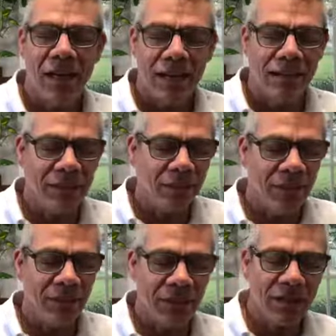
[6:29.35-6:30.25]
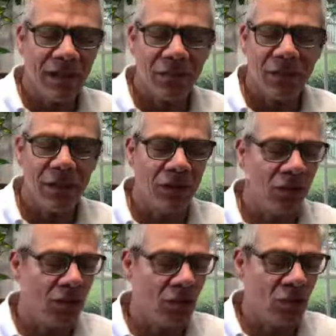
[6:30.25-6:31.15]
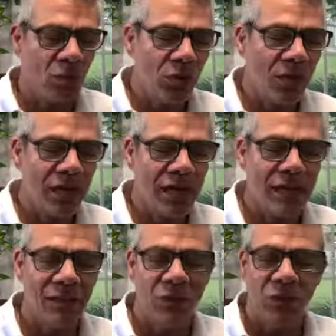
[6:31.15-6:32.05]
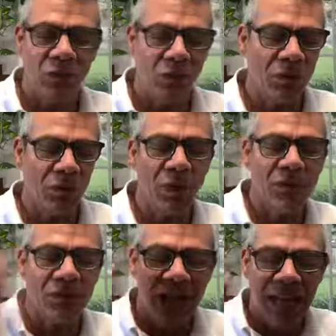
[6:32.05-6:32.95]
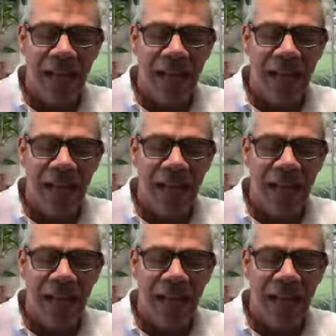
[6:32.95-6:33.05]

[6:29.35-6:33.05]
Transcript: And the eleven o'clock meeting or the two o'clock interview or whatever,